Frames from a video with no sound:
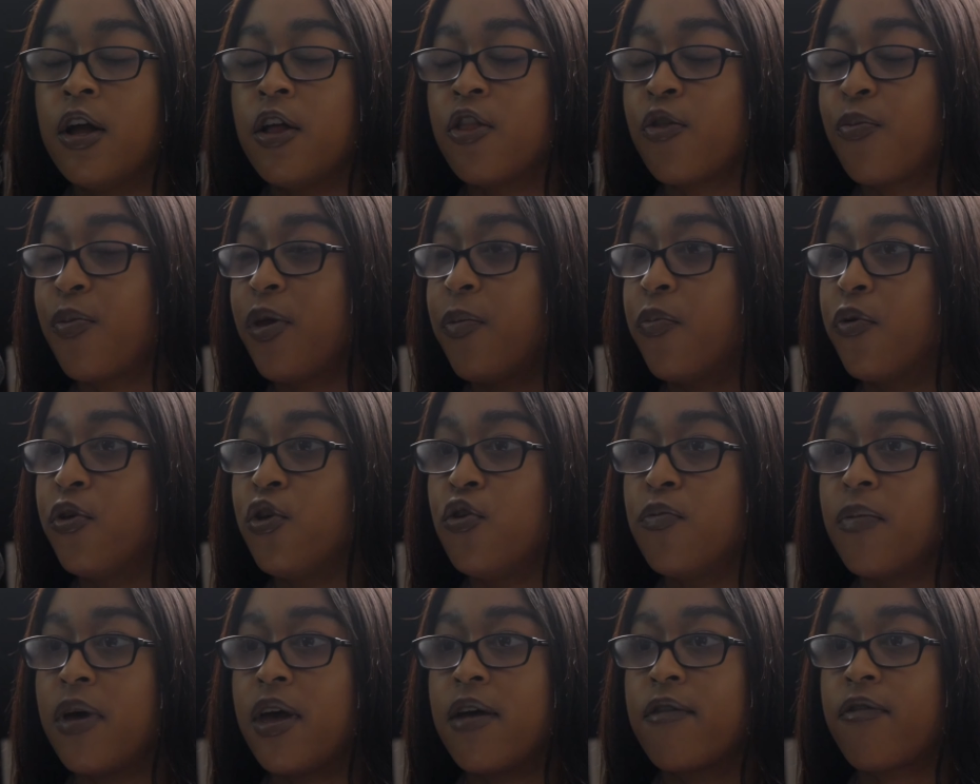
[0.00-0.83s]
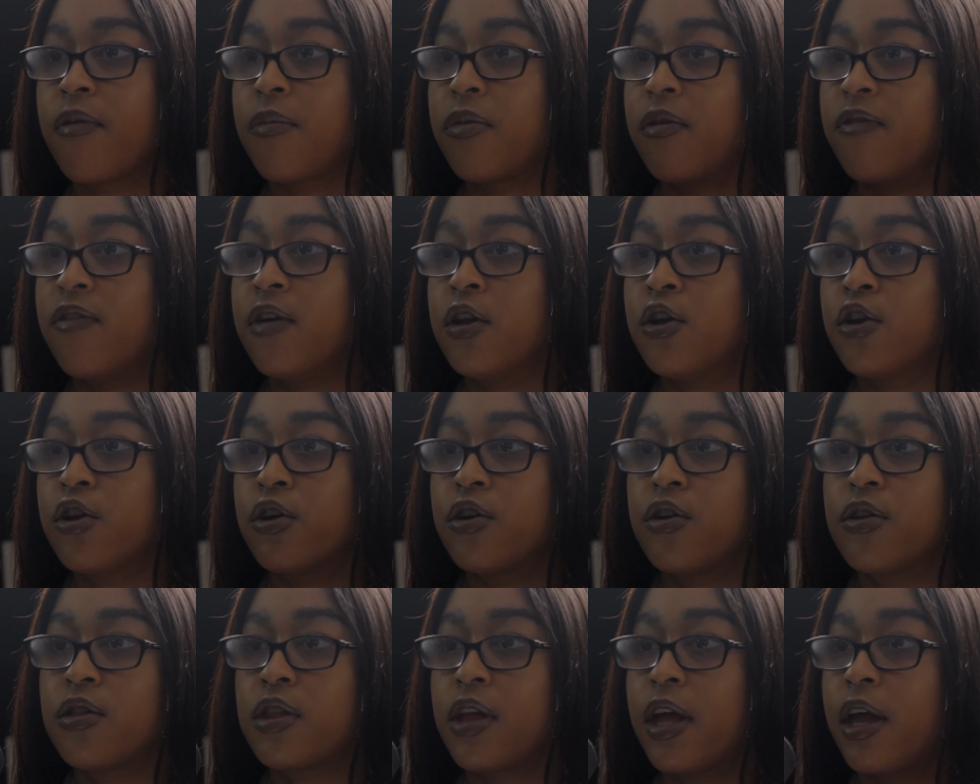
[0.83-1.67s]
the people you met, from the
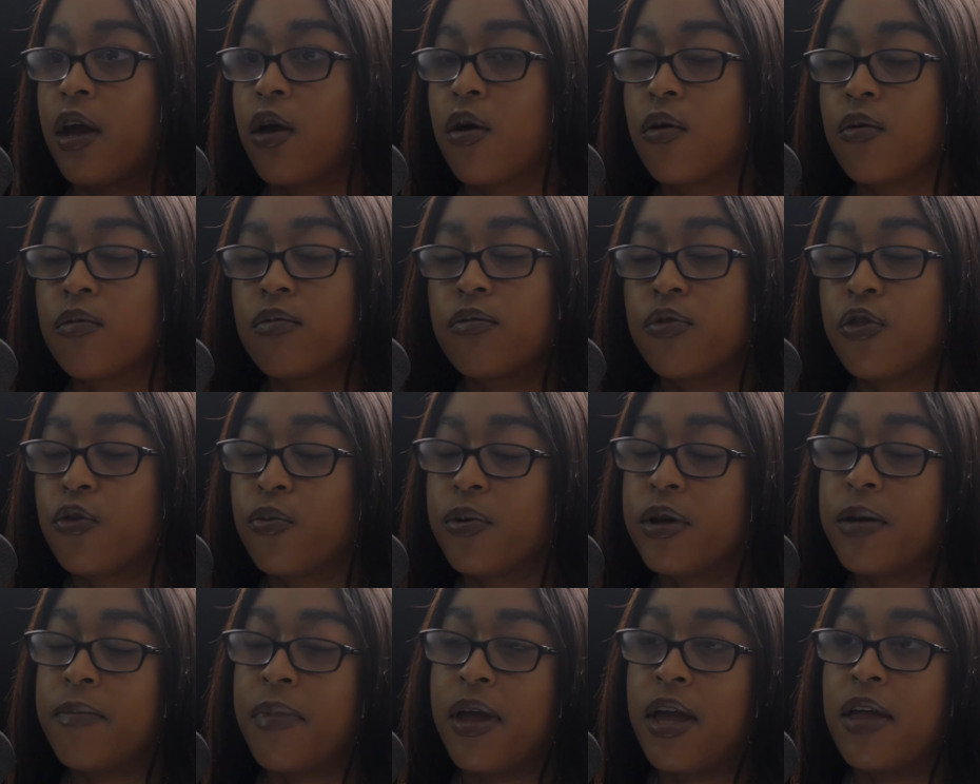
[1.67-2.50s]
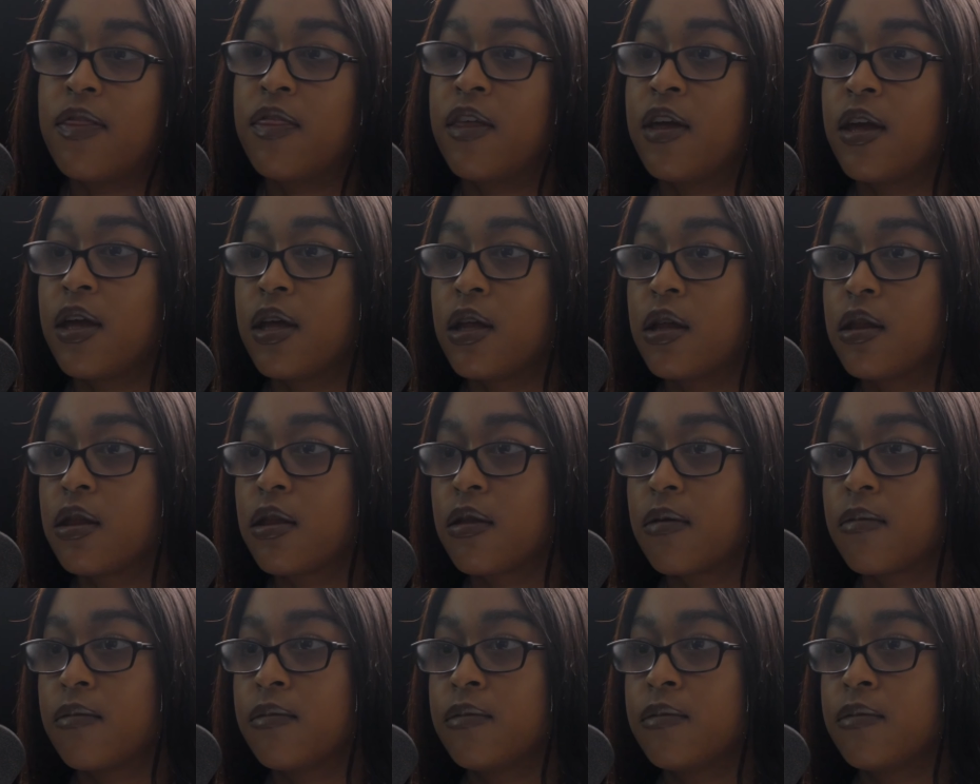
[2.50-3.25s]
vendors, like 3 main things?